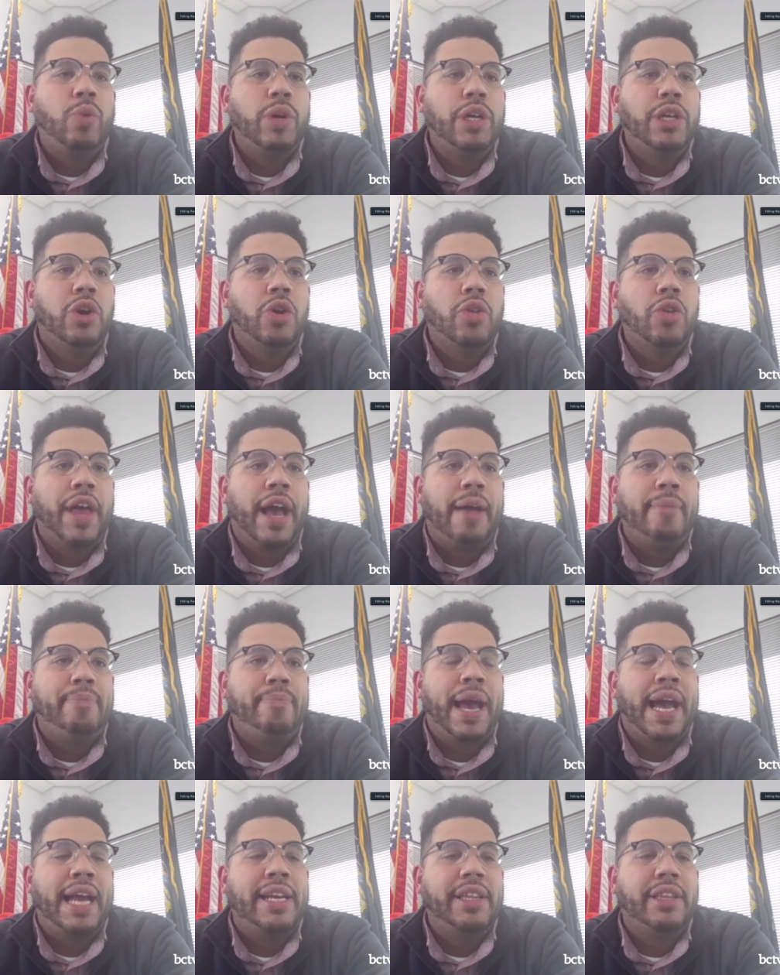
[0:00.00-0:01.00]
we know that
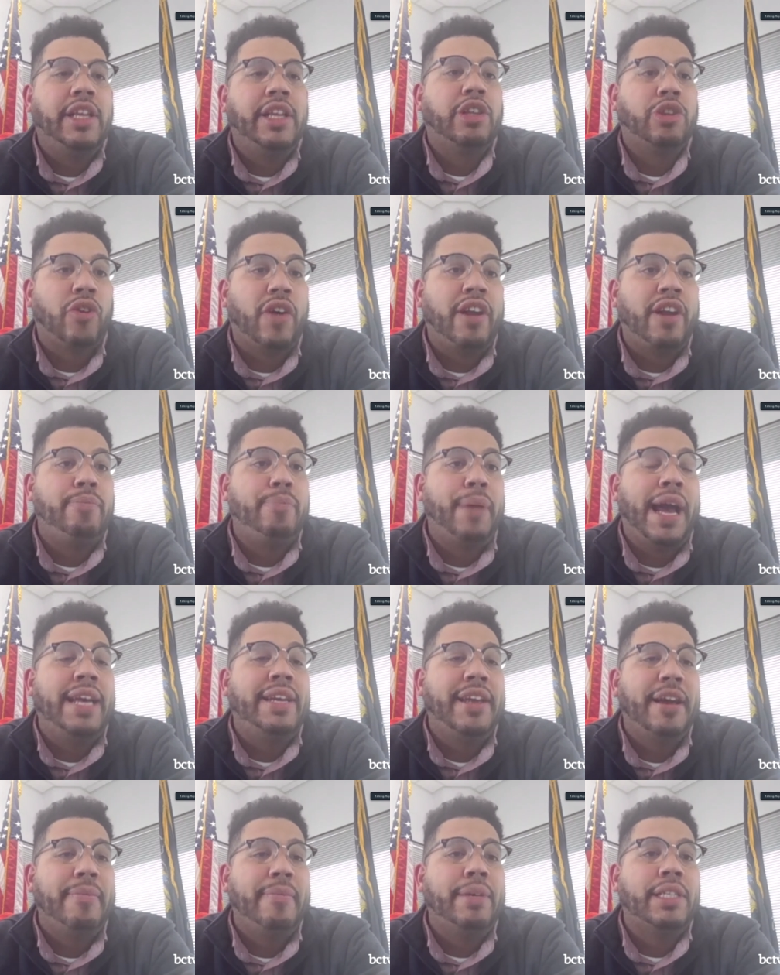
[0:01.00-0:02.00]
pan- the threat of
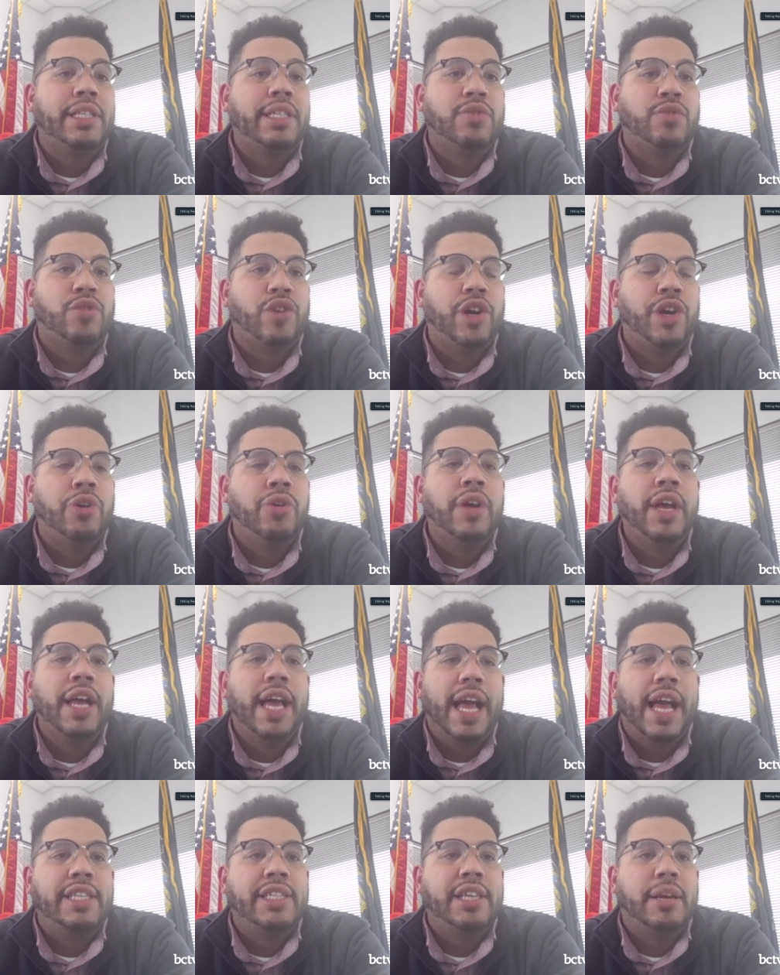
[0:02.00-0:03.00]
pandemics is real
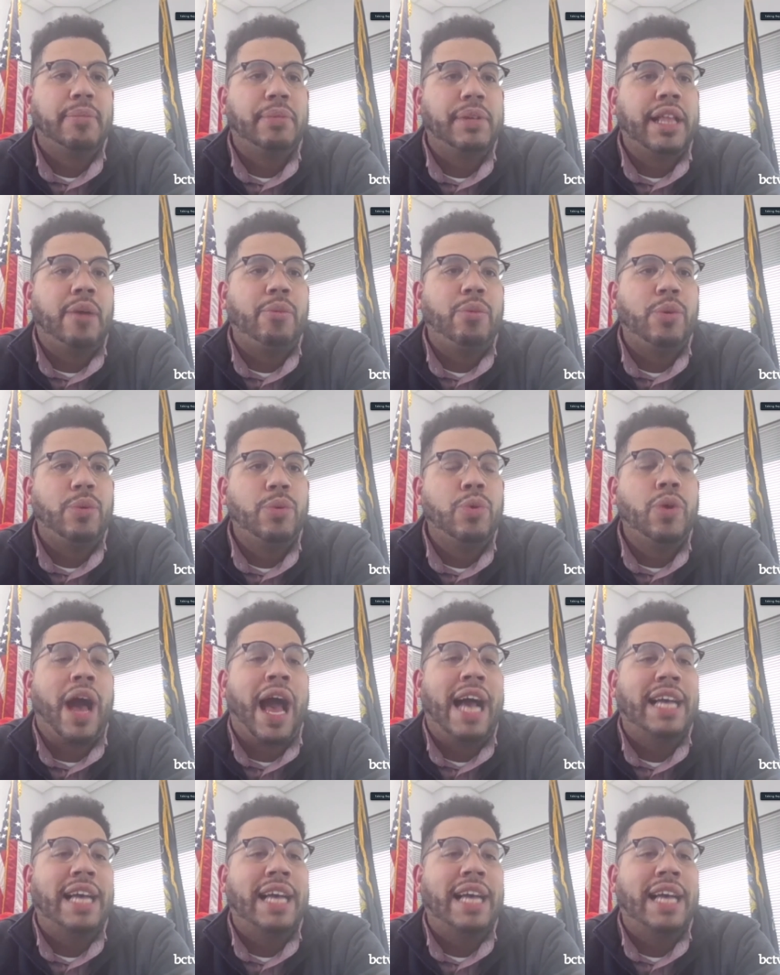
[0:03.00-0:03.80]
and something that we will,